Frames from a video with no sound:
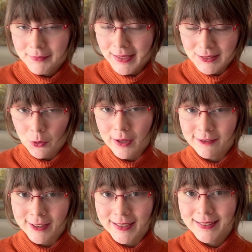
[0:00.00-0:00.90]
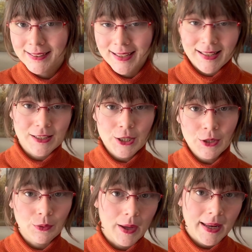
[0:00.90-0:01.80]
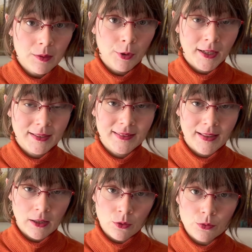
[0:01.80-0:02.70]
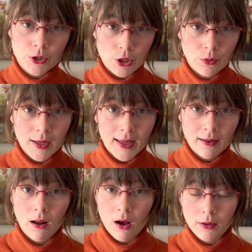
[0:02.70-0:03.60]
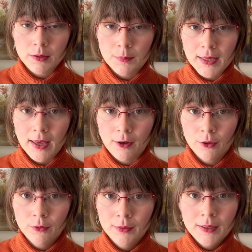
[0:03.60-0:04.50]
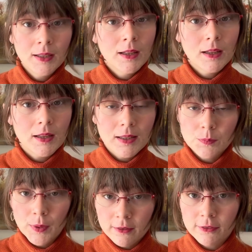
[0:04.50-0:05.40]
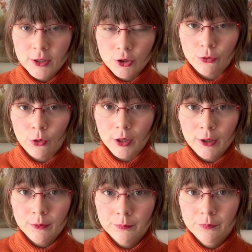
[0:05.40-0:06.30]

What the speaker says: it's quite fun, and 2, any practice that you do get on the piano is beneficial for you.